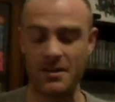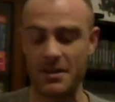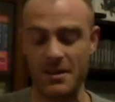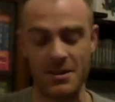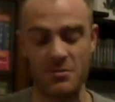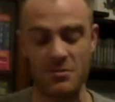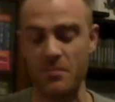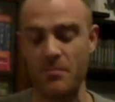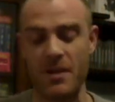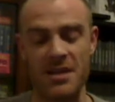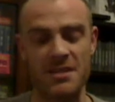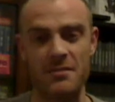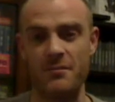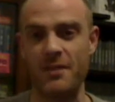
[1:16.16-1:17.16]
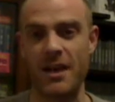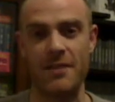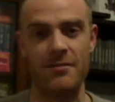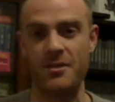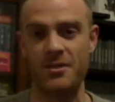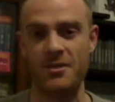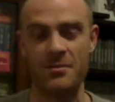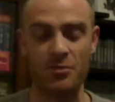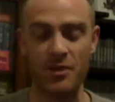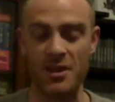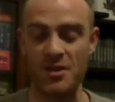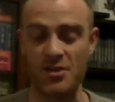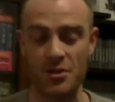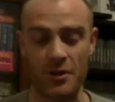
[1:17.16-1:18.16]
he done me a massive favour because I'm
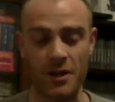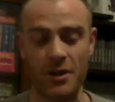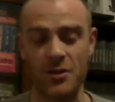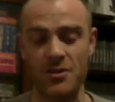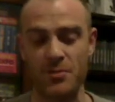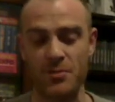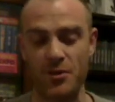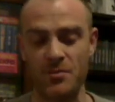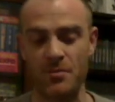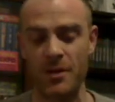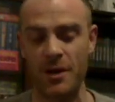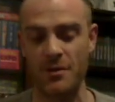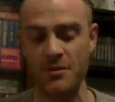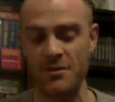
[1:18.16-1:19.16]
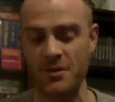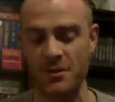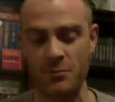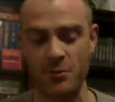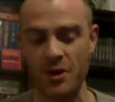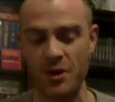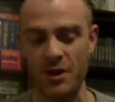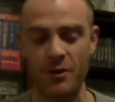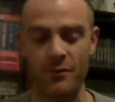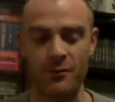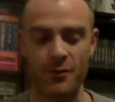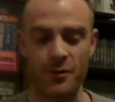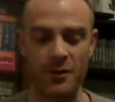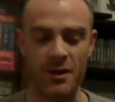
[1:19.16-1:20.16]
pretty sure it cost more to post than what he got
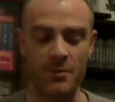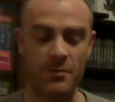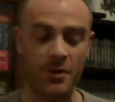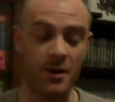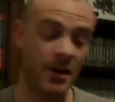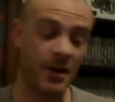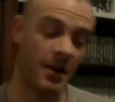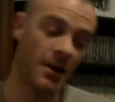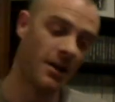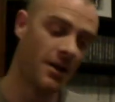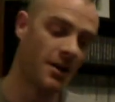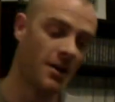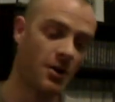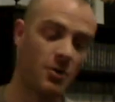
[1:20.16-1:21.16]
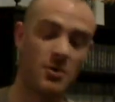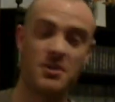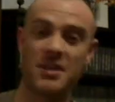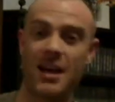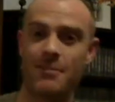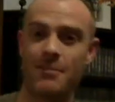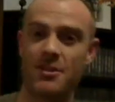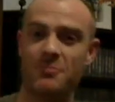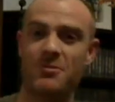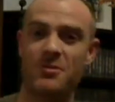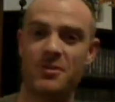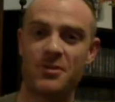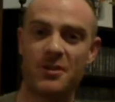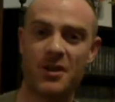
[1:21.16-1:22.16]
for it. But all the same, it's come
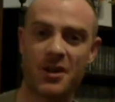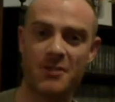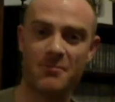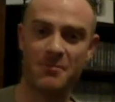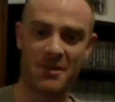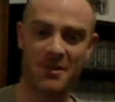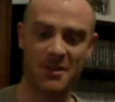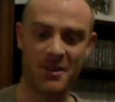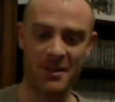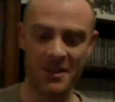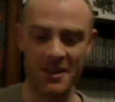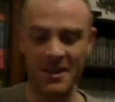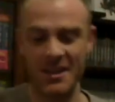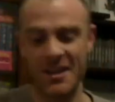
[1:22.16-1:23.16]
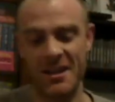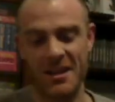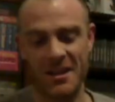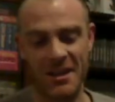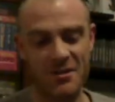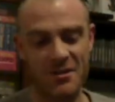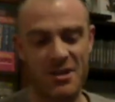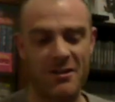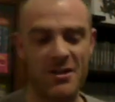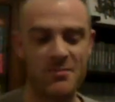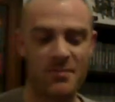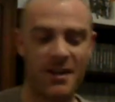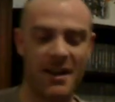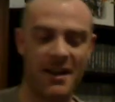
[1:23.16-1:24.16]
to a good home. I'm gonna, you know, cherish
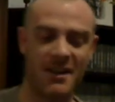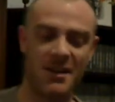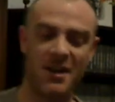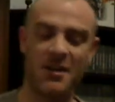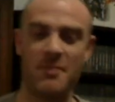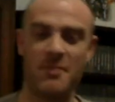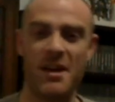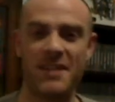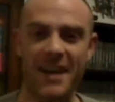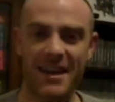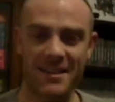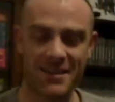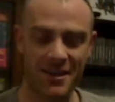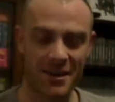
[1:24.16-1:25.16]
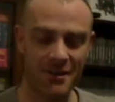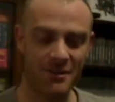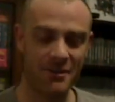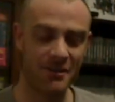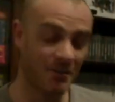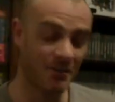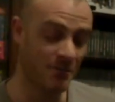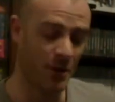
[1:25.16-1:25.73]
playing a bit of Daytona and